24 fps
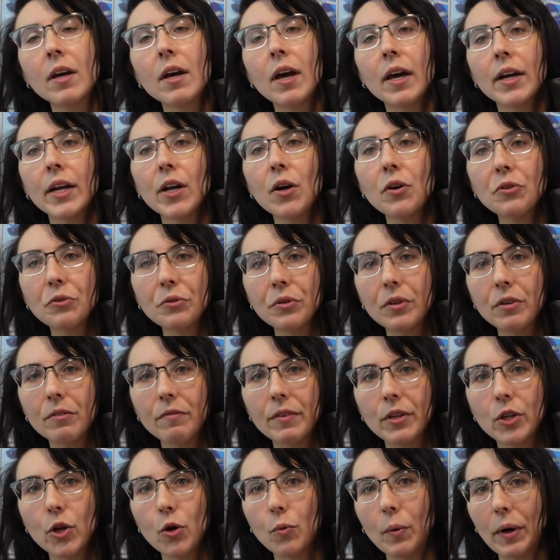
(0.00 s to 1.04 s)
And I also did a
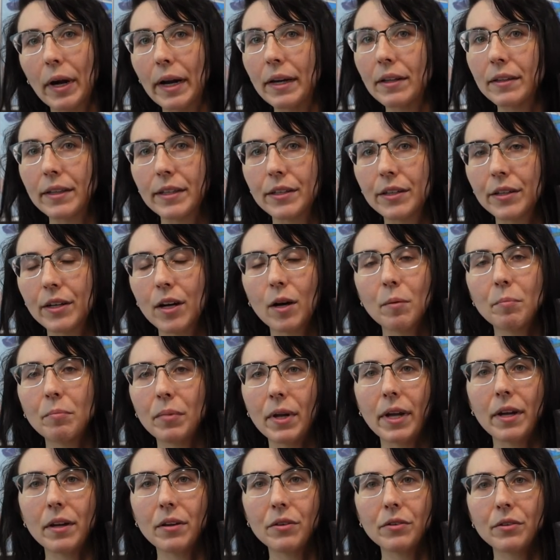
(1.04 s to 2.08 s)
video where I cleaned it up
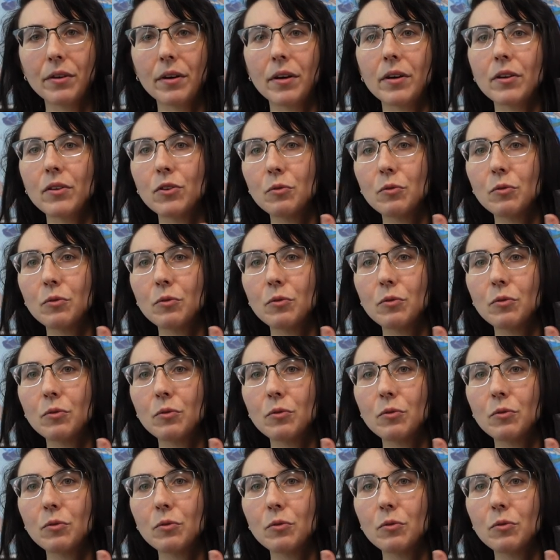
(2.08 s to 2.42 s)
and uh,